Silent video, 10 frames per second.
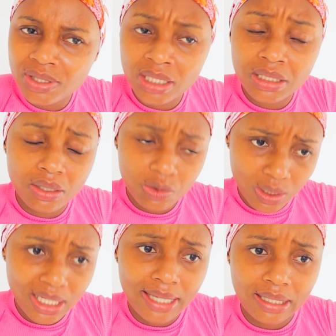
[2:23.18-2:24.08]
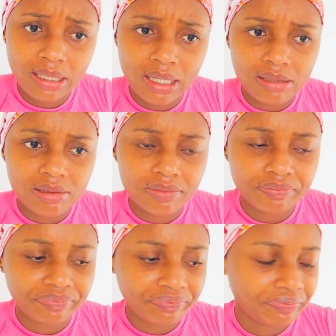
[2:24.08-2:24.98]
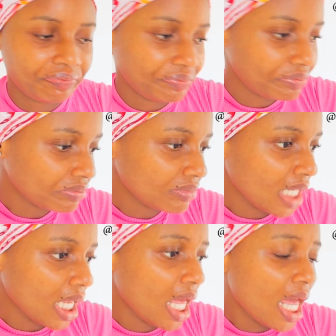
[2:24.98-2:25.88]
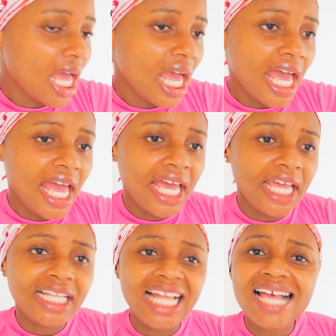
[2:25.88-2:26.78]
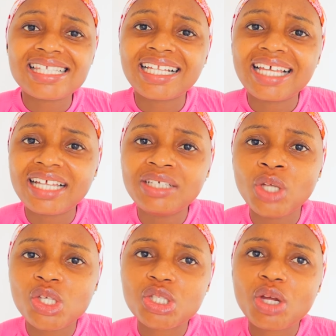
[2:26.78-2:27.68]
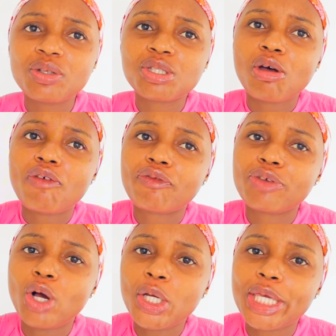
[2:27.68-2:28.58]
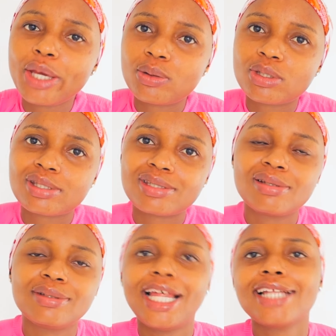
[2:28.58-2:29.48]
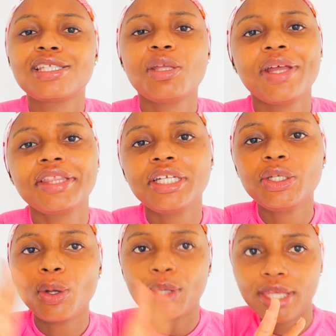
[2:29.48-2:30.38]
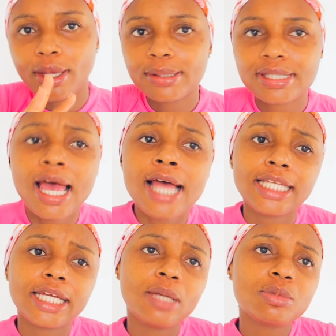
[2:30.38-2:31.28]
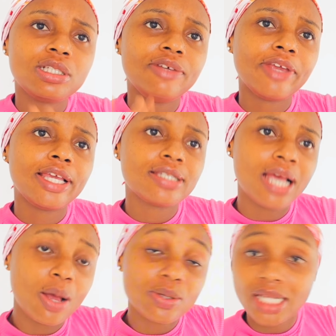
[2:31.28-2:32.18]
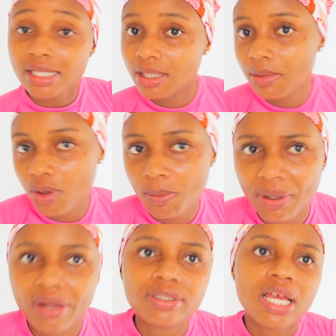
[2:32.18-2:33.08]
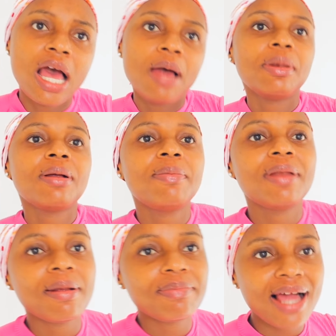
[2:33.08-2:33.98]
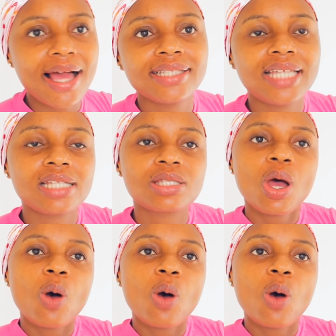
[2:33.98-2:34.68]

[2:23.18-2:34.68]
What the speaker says: take us. We're like, yes. He now started telling us stories of young girls, that there were three young girls that came to live in his house, that same compound, blah, blah, blah, blah, blah, that